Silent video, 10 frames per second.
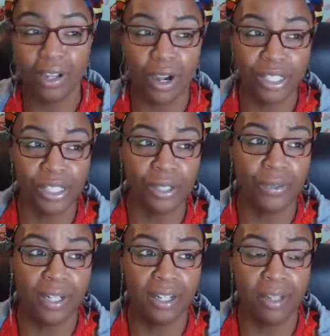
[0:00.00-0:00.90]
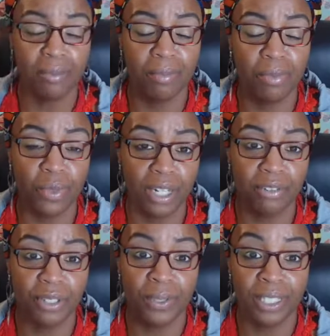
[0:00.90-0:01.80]
Also, whenever
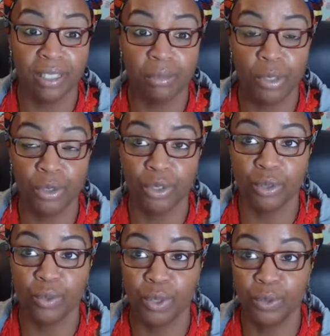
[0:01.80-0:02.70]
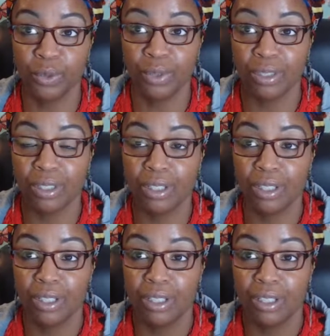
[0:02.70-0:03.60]
you heal emotional wounds,
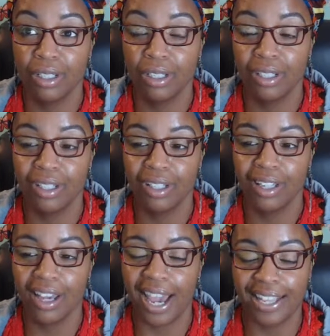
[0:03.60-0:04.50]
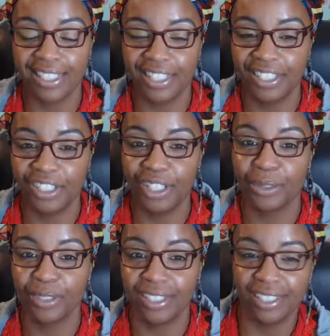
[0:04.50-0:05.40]
ask and you shall
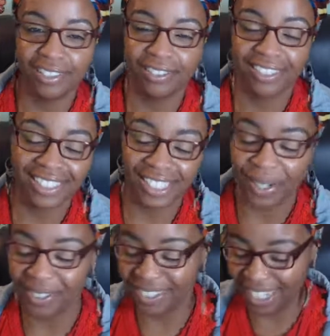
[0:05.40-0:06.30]
receive. So